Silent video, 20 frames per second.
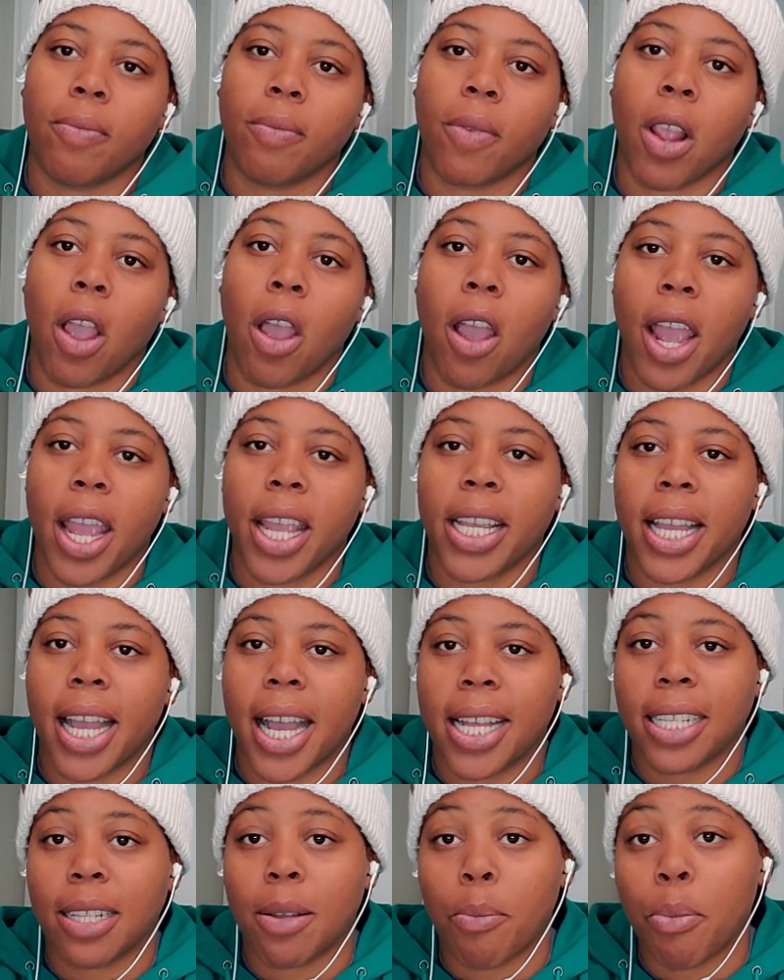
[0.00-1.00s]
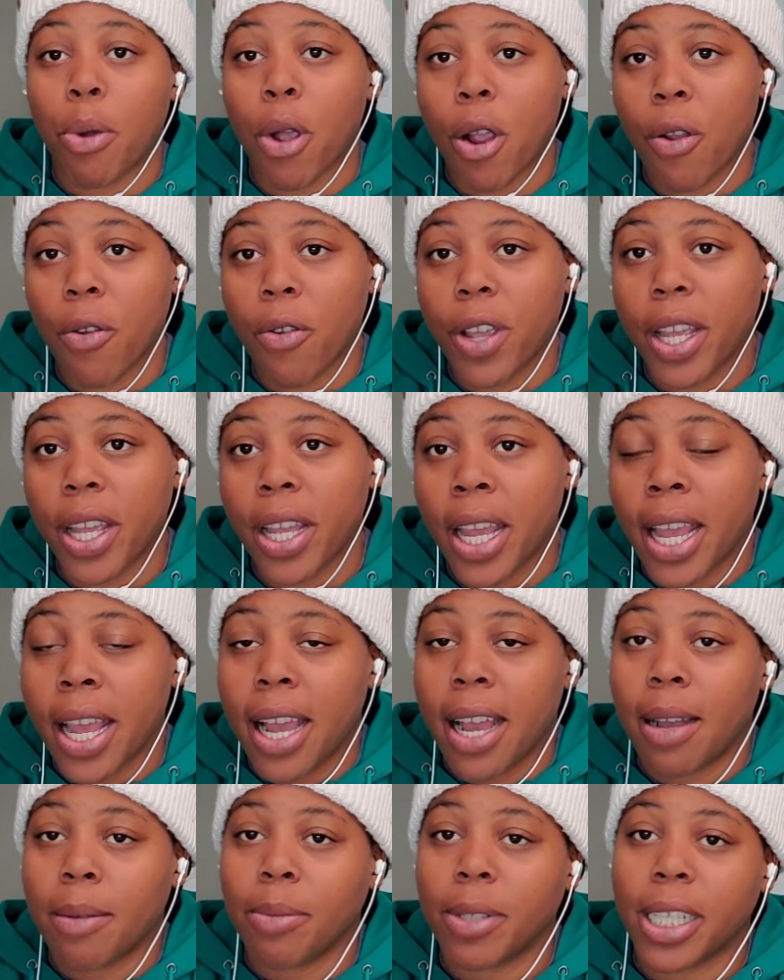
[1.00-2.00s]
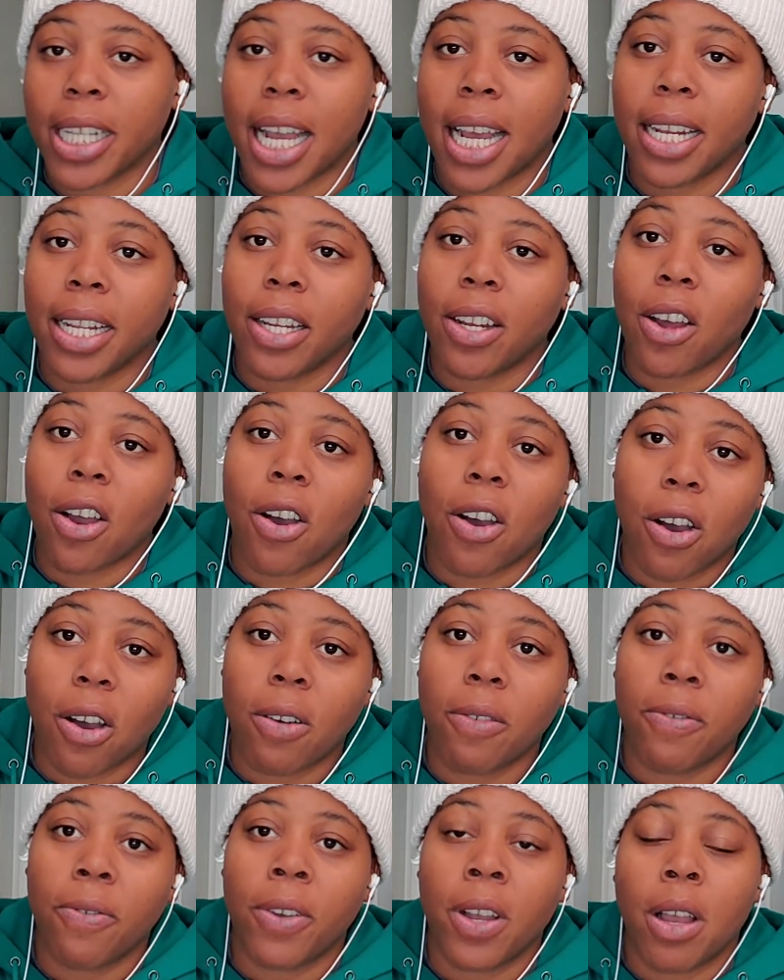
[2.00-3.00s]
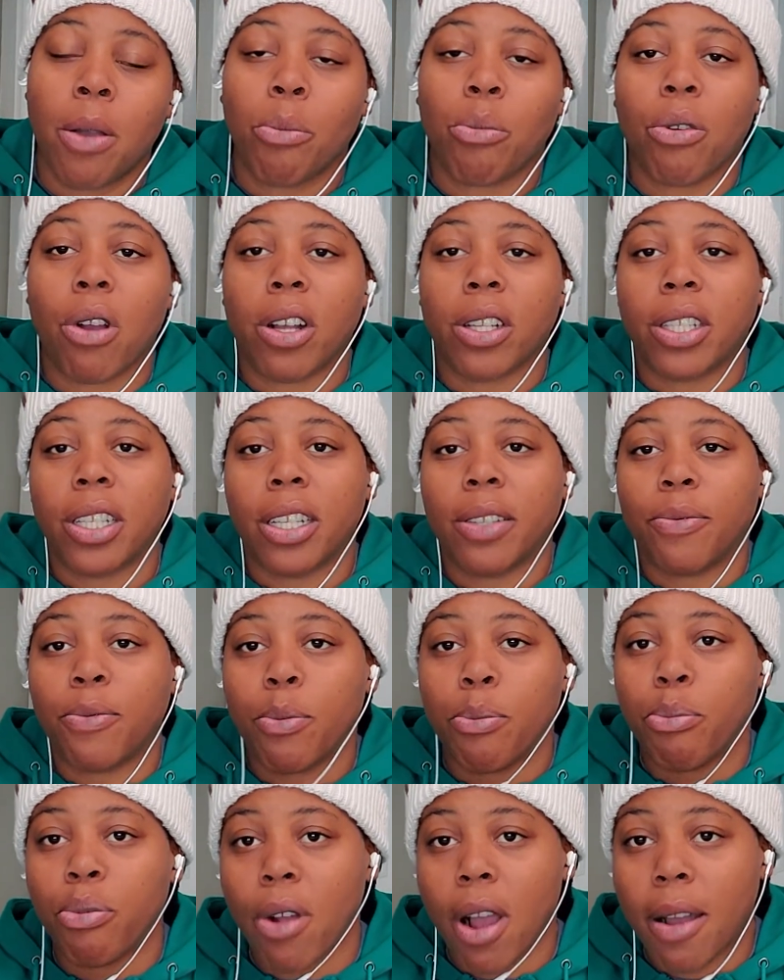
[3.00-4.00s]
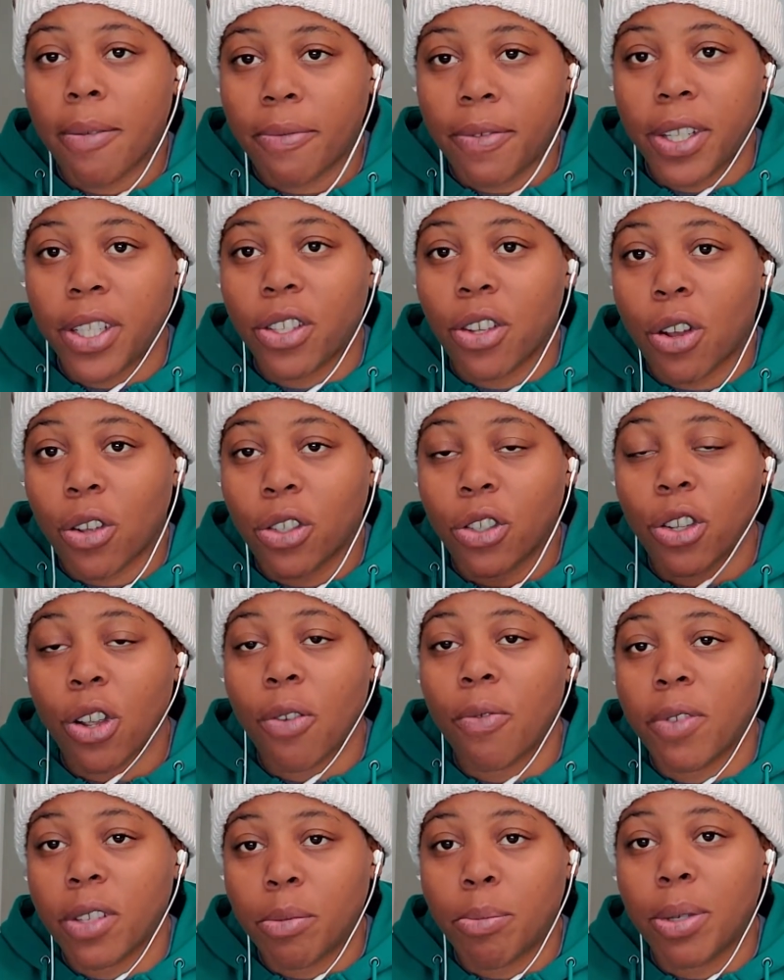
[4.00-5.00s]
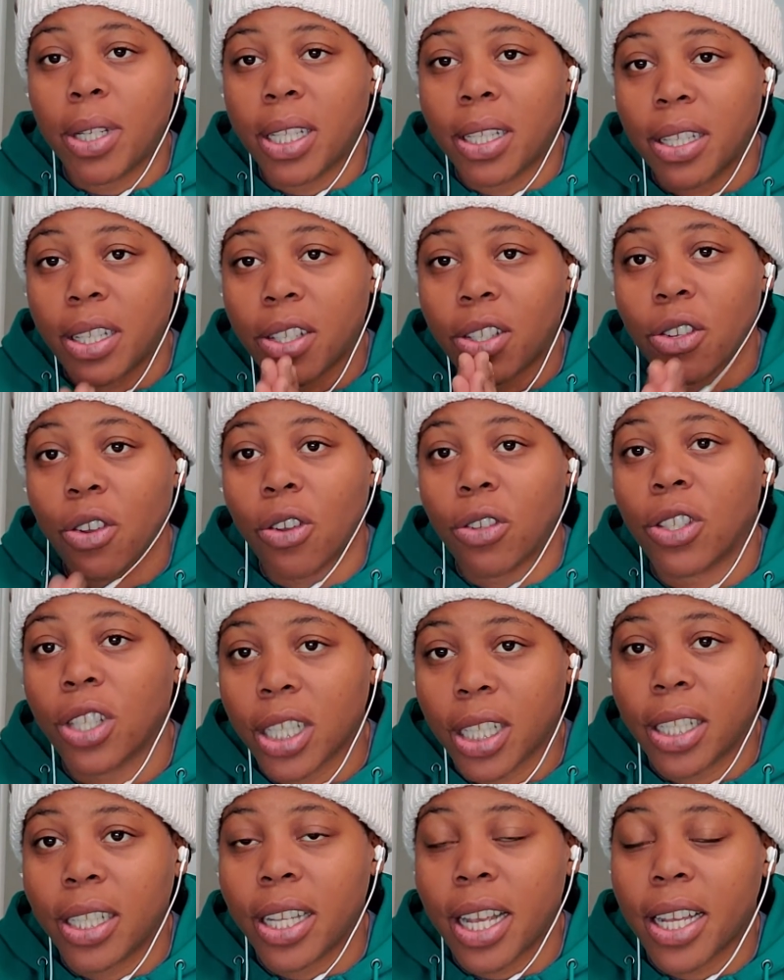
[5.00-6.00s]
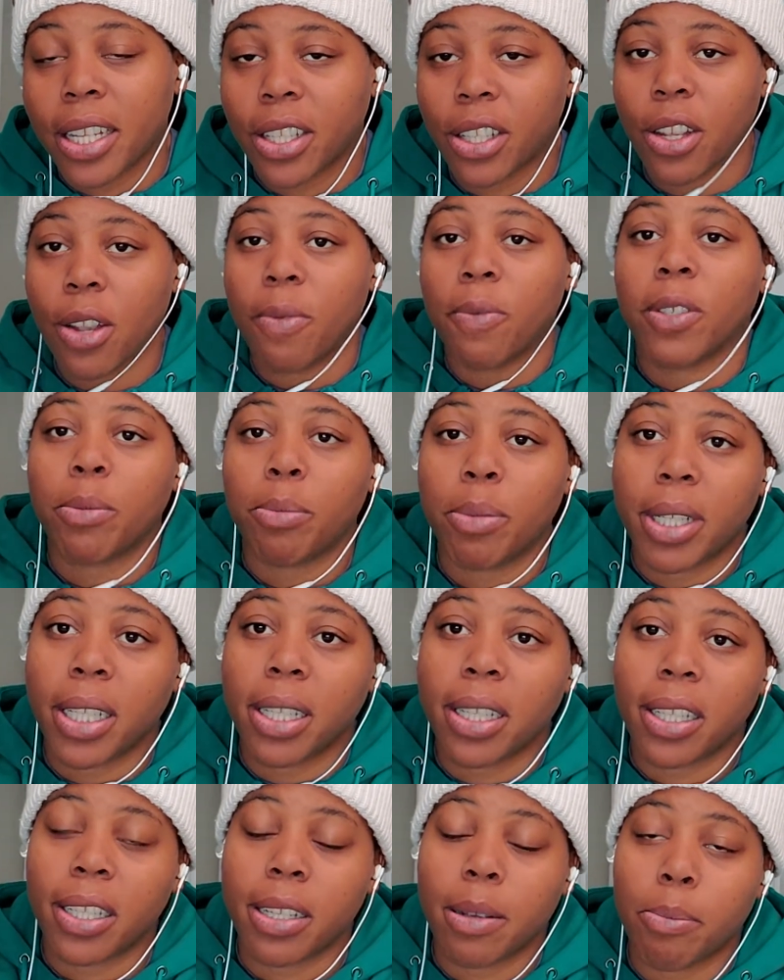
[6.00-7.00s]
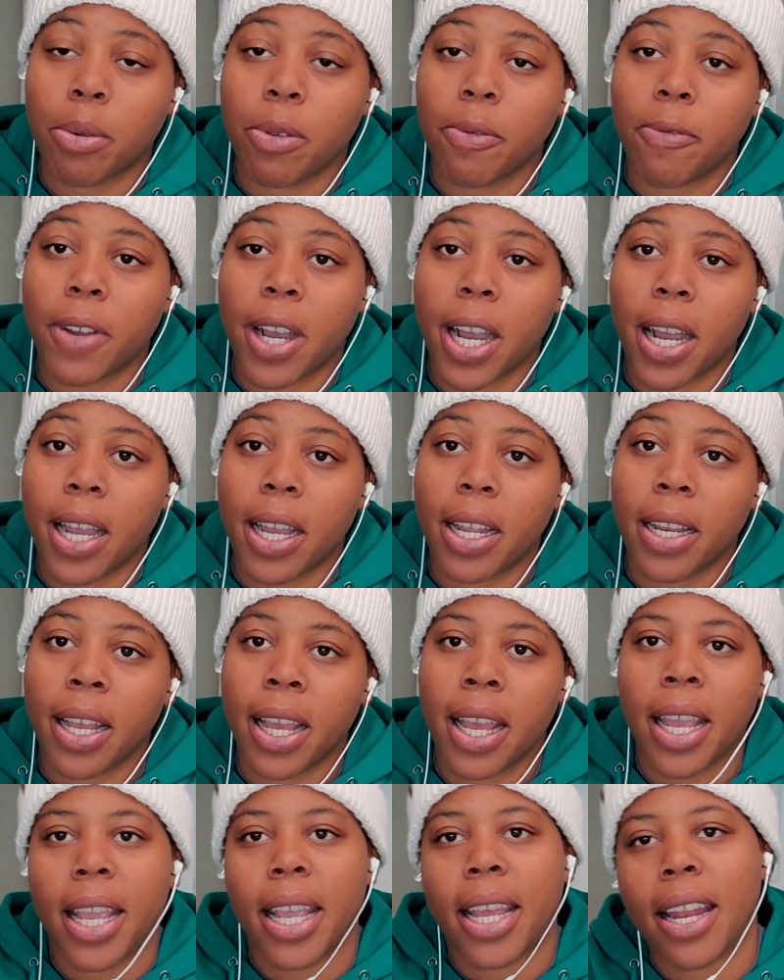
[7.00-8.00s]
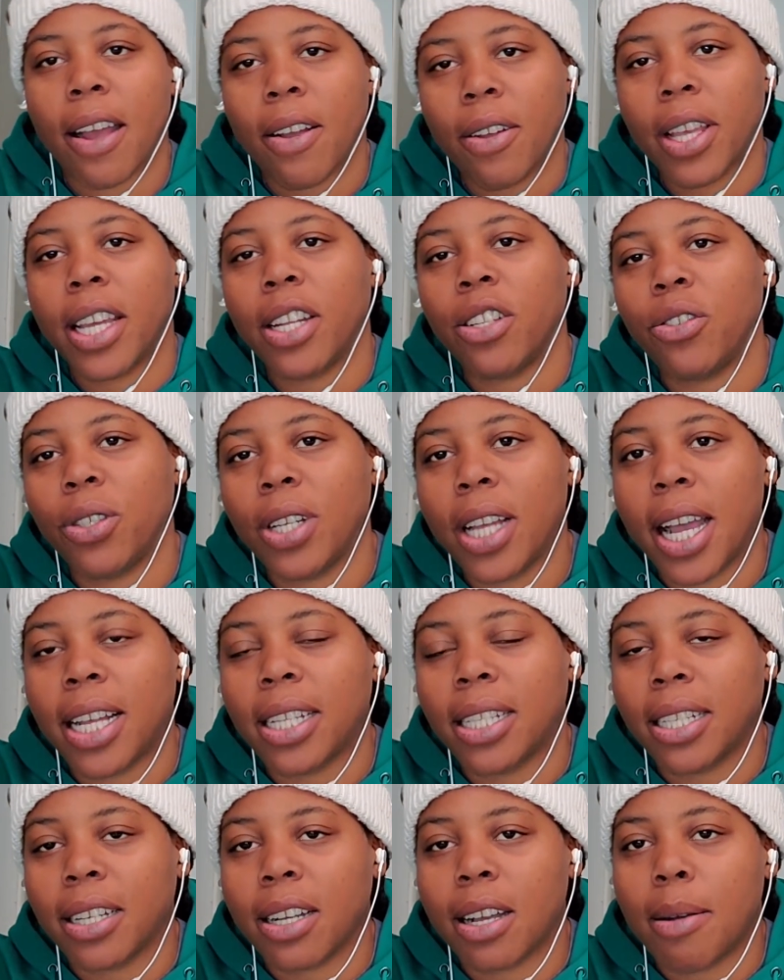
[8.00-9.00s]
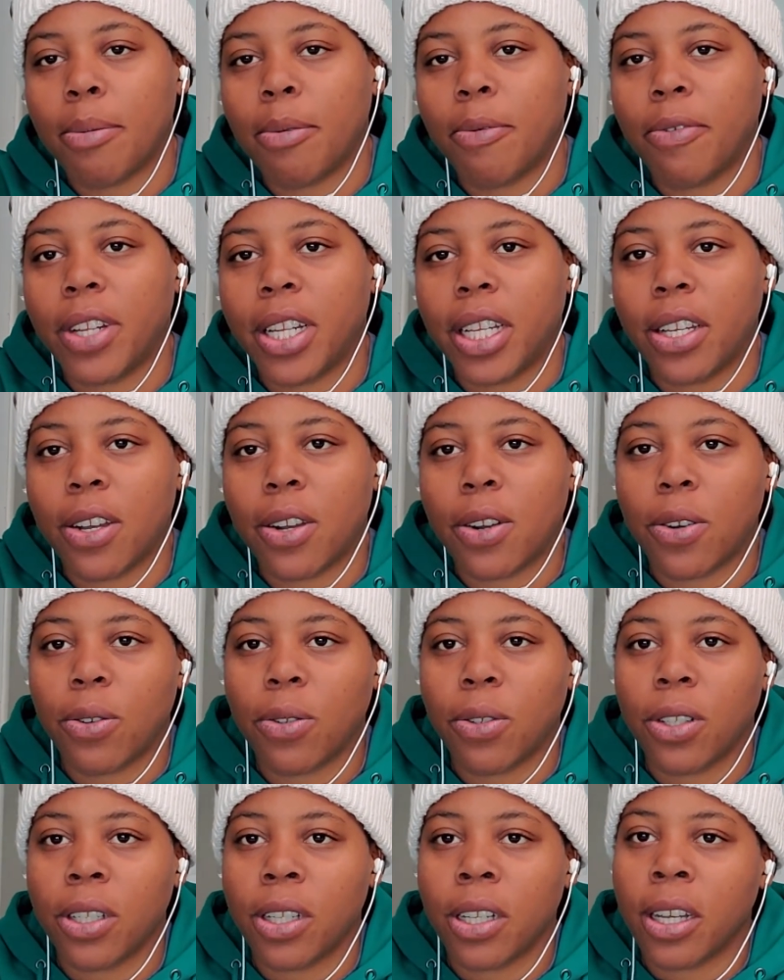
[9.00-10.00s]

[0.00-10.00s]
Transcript: All right, guys, I'm Purry. I'm signing off. Process for Profits, all service business, all success, service business simplified. And I'll catch you guys in a couple videos,